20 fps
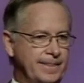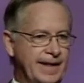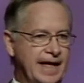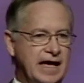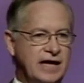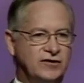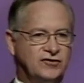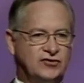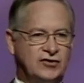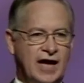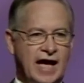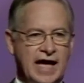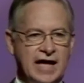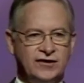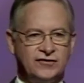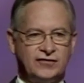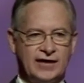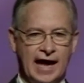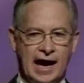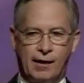It
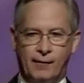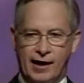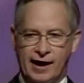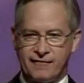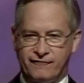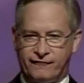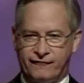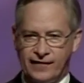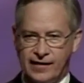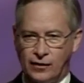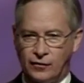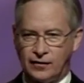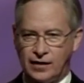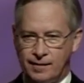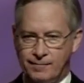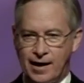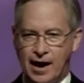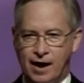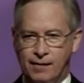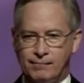changed how I felt
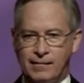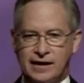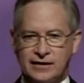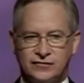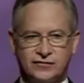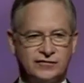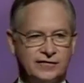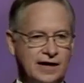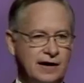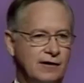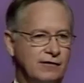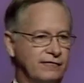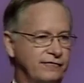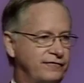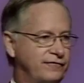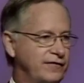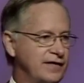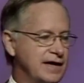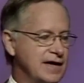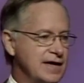about
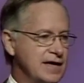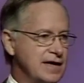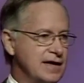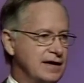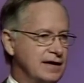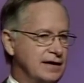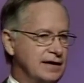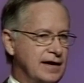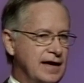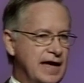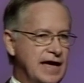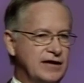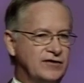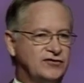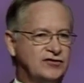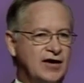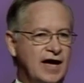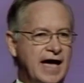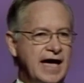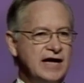myself. It
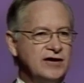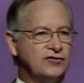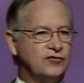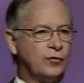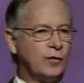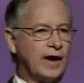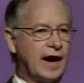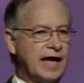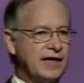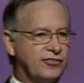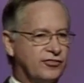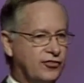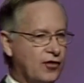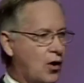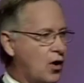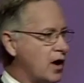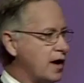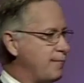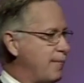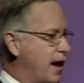changed what I
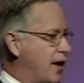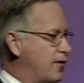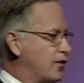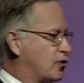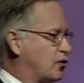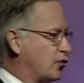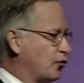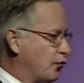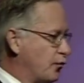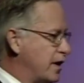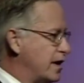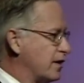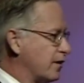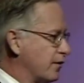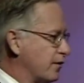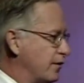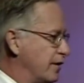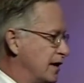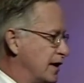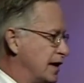thought about a
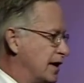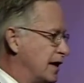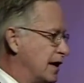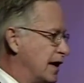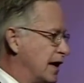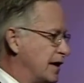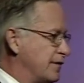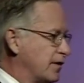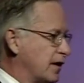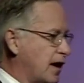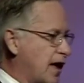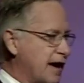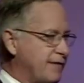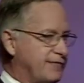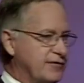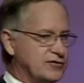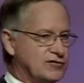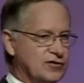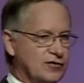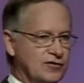career in the life
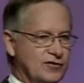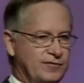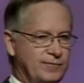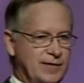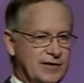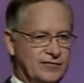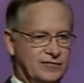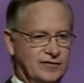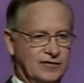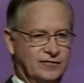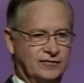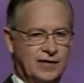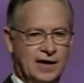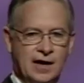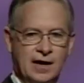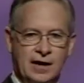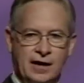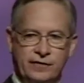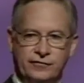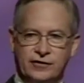insurance business.
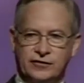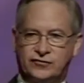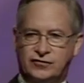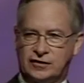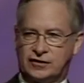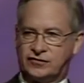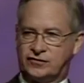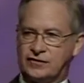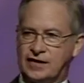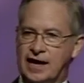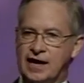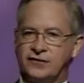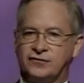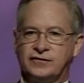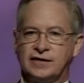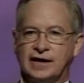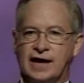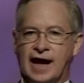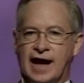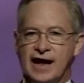The success
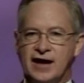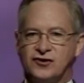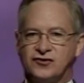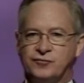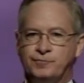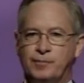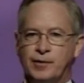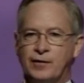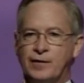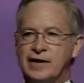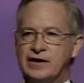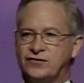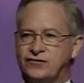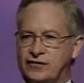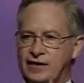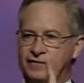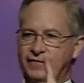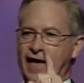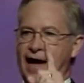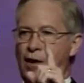that I experienced
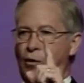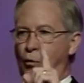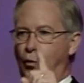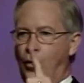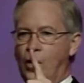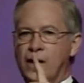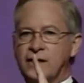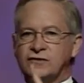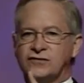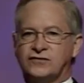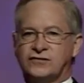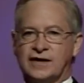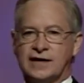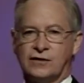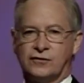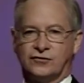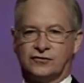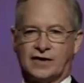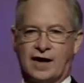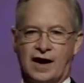in that one
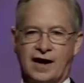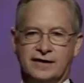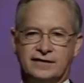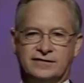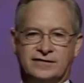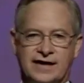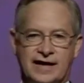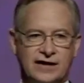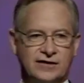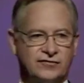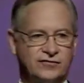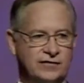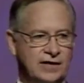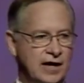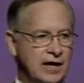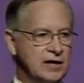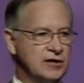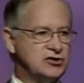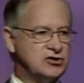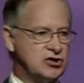sales contest
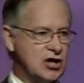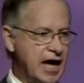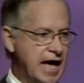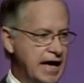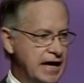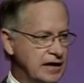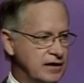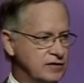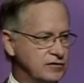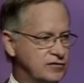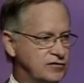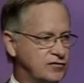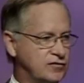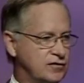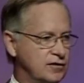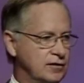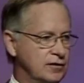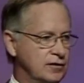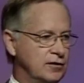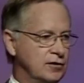changed
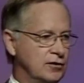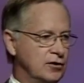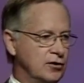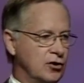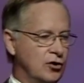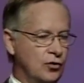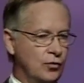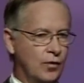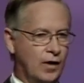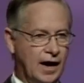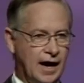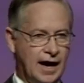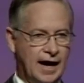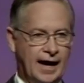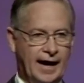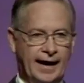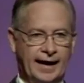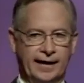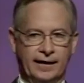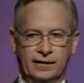who
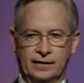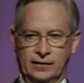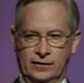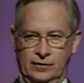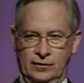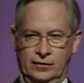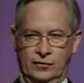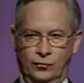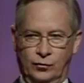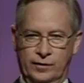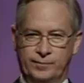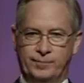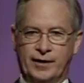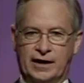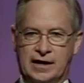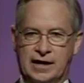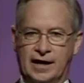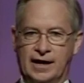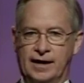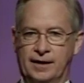I would
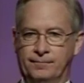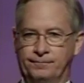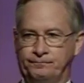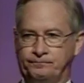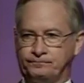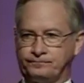become.